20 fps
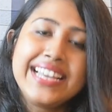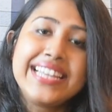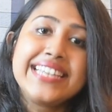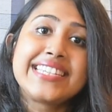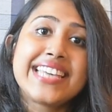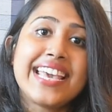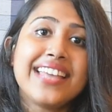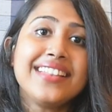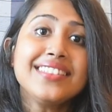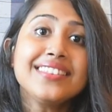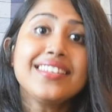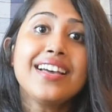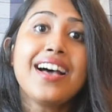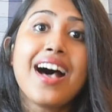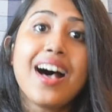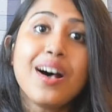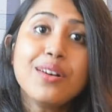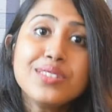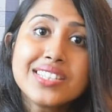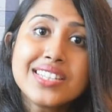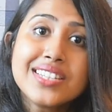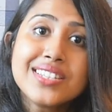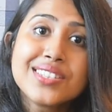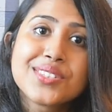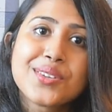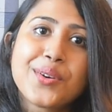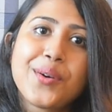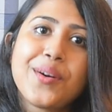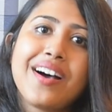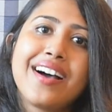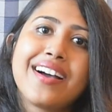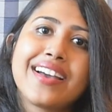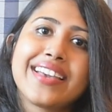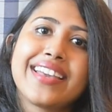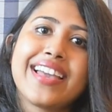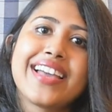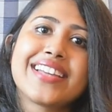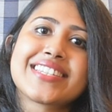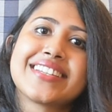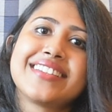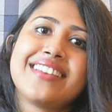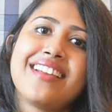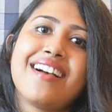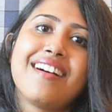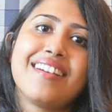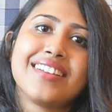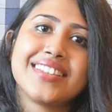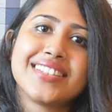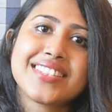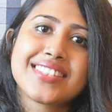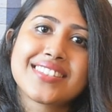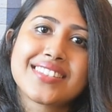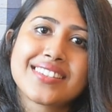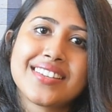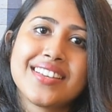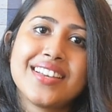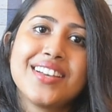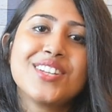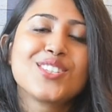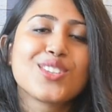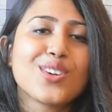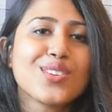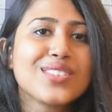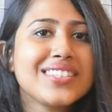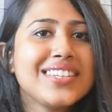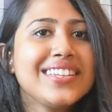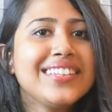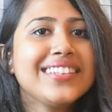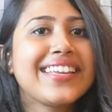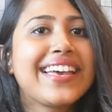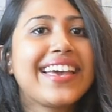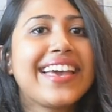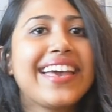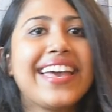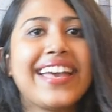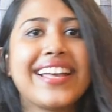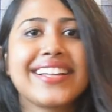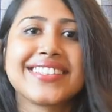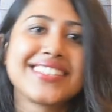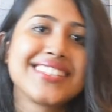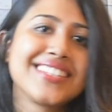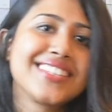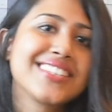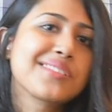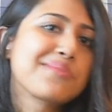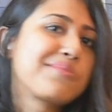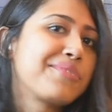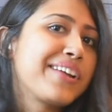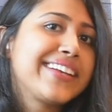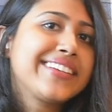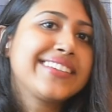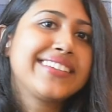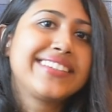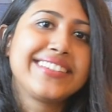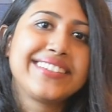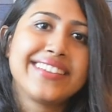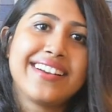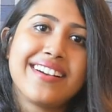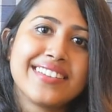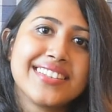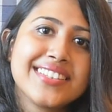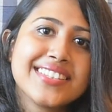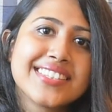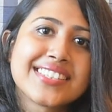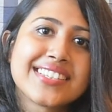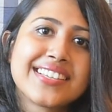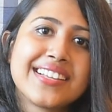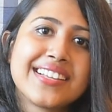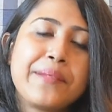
10,000 saw I at a glance, tossing their heads in sprightly dance.